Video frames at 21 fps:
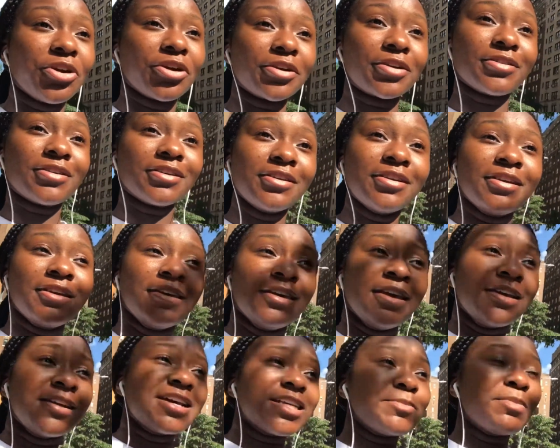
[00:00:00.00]
park
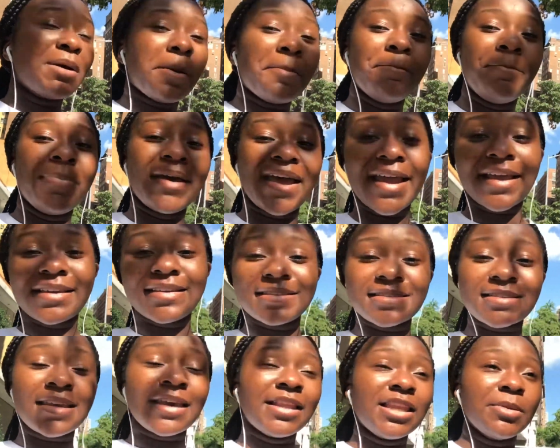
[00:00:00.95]
because my back
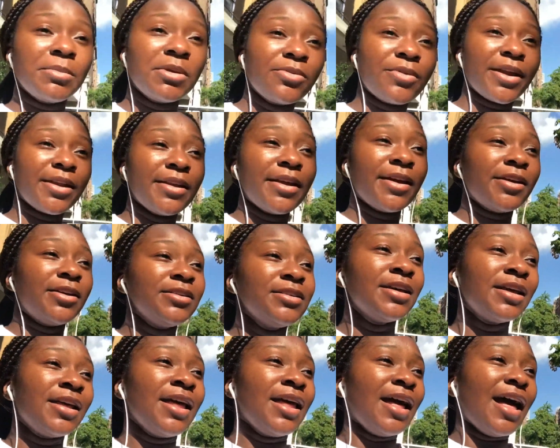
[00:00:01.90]
is killing me right now
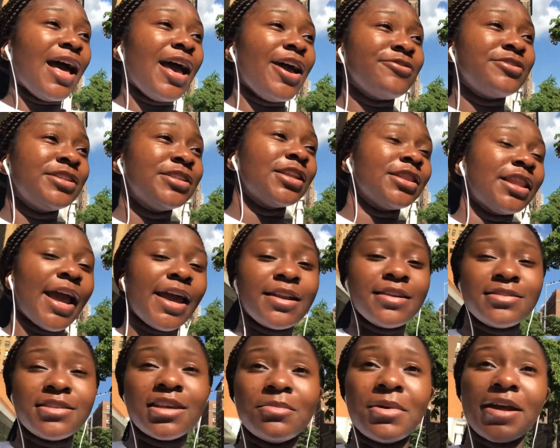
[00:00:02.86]
i have
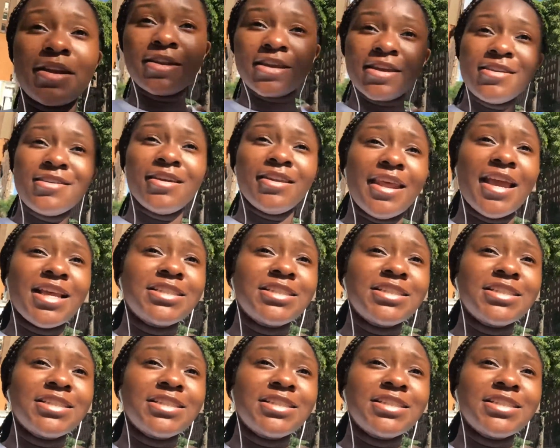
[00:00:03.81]
tendonitis in my knee and that